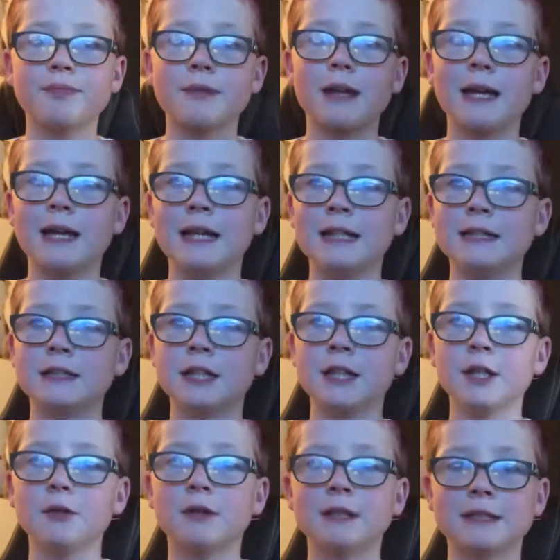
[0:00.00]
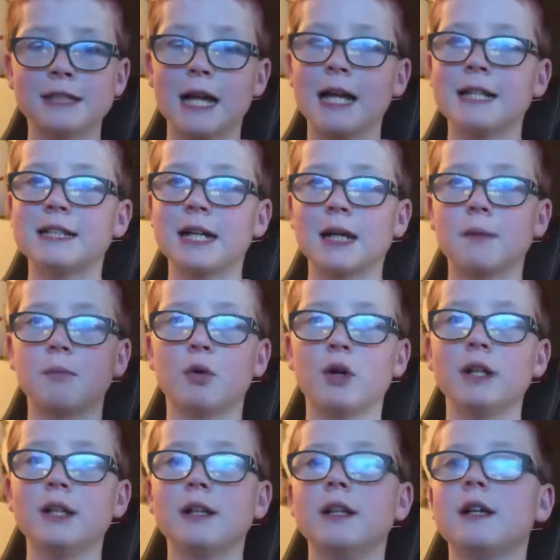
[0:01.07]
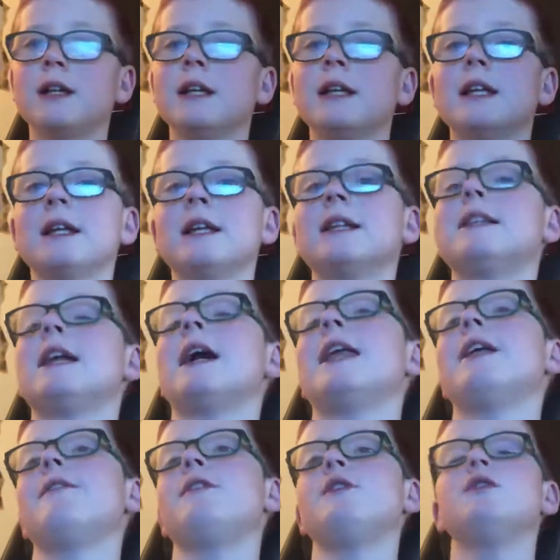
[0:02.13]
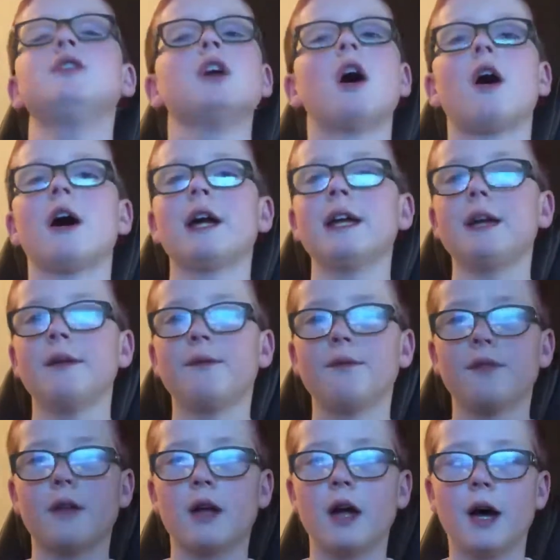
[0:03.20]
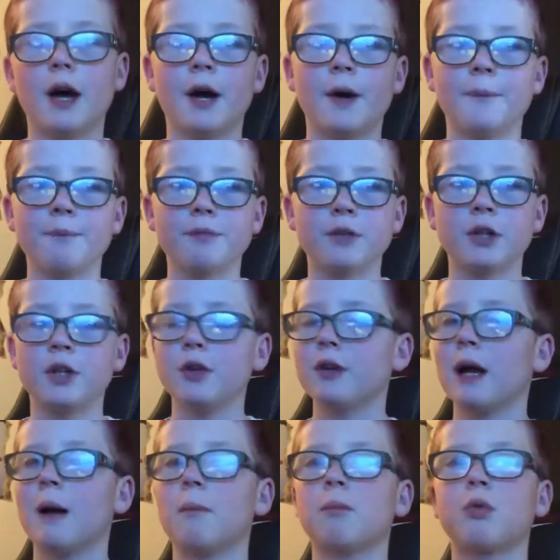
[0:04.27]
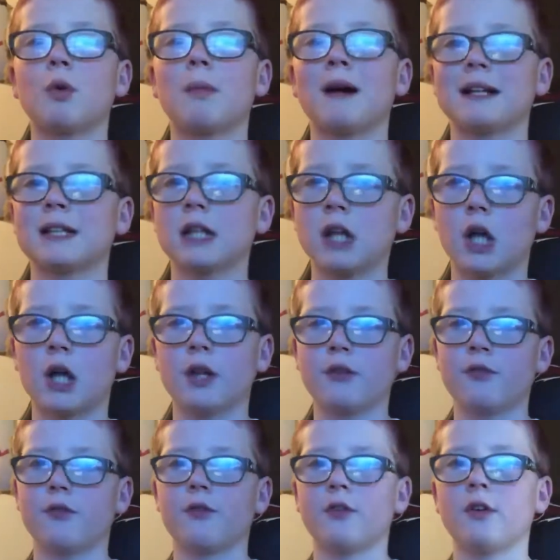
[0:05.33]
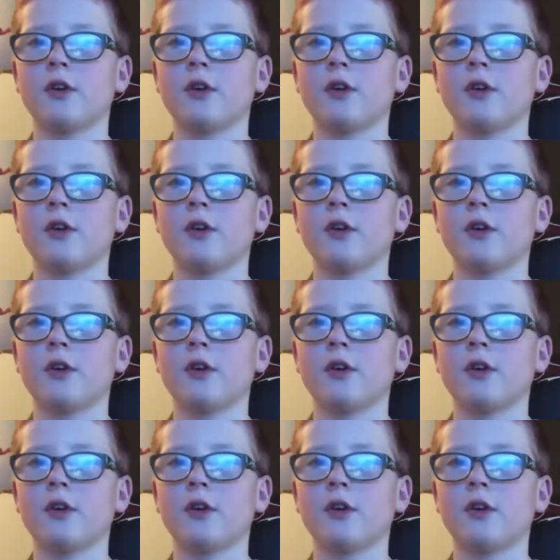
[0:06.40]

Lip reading: is that you can set a checkpoint, then if you die, you get brought back to life.